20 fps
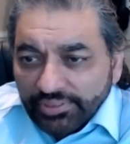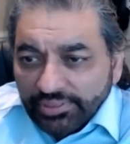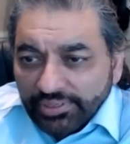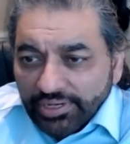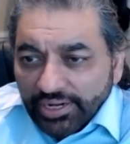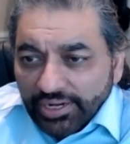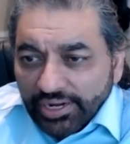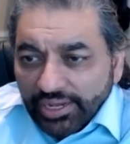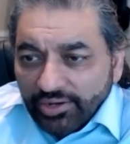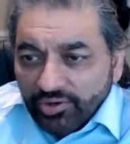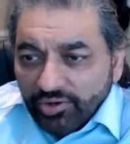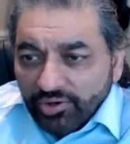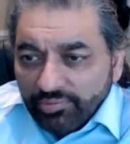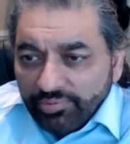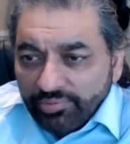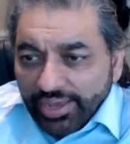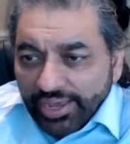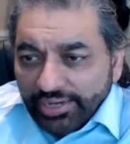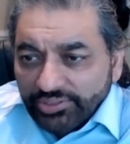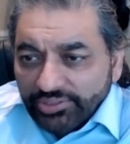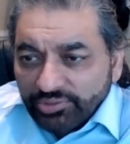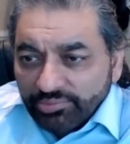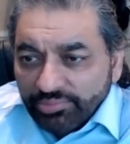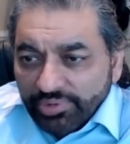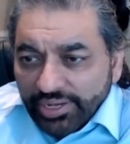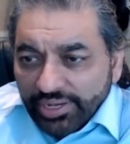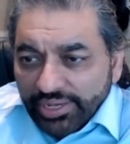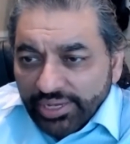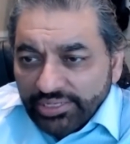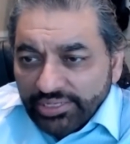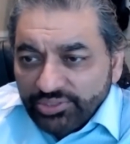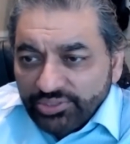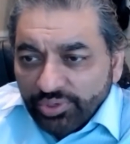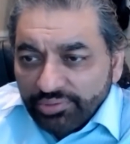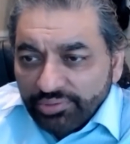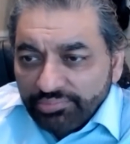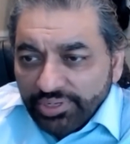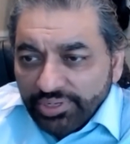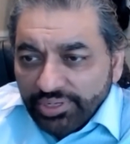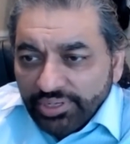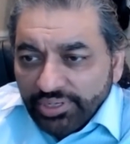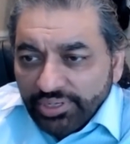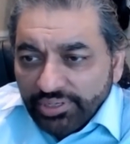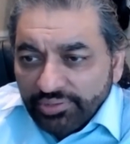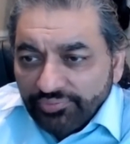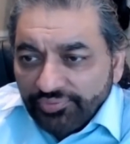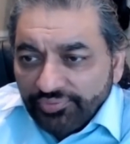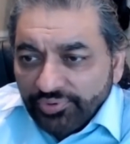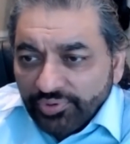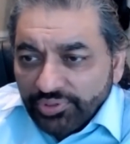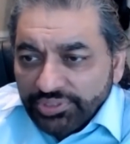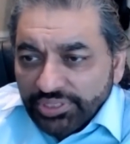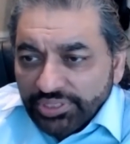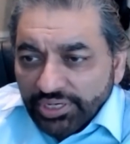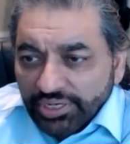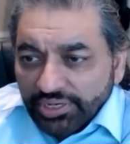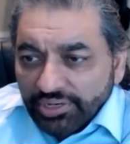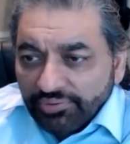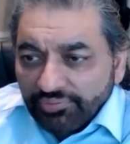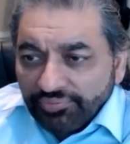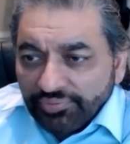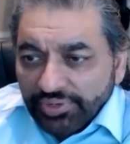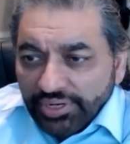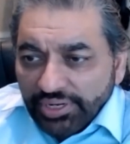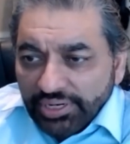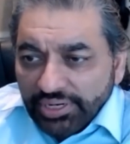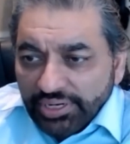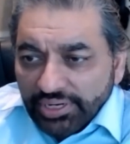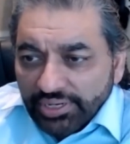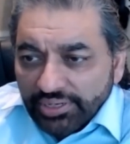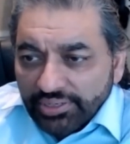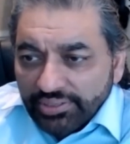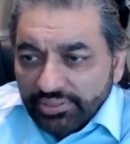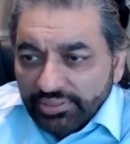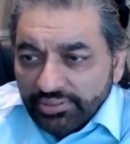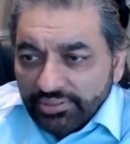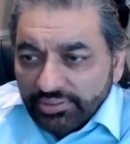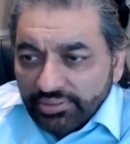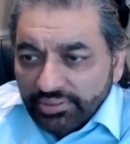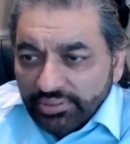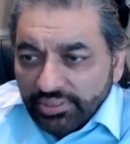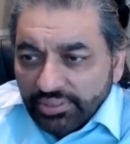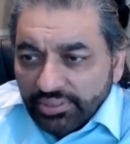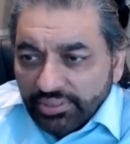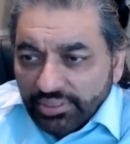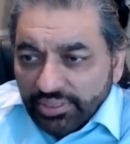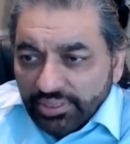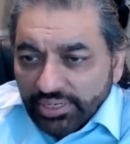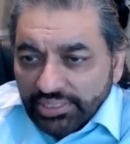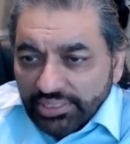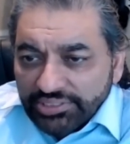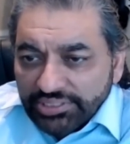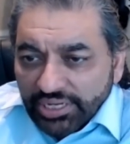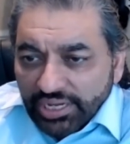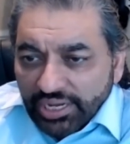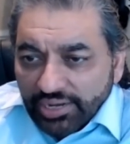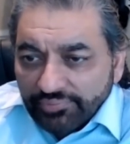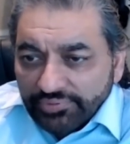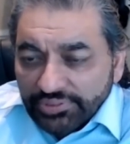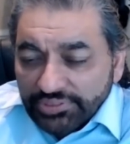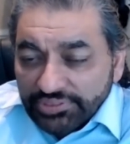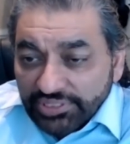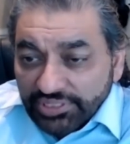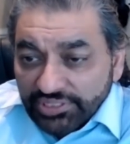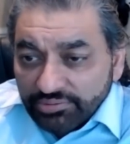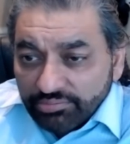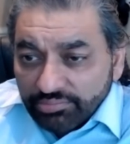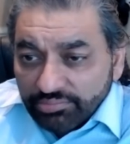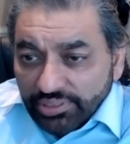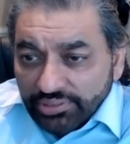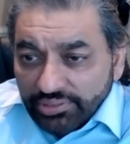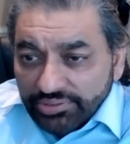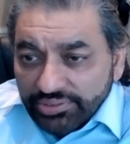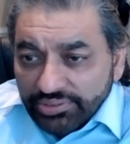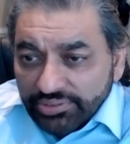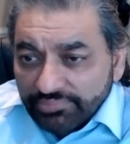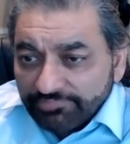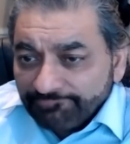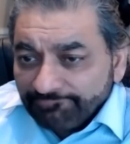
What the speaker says: Can I go back to my H-1B in future if needed, let's say after 6 months?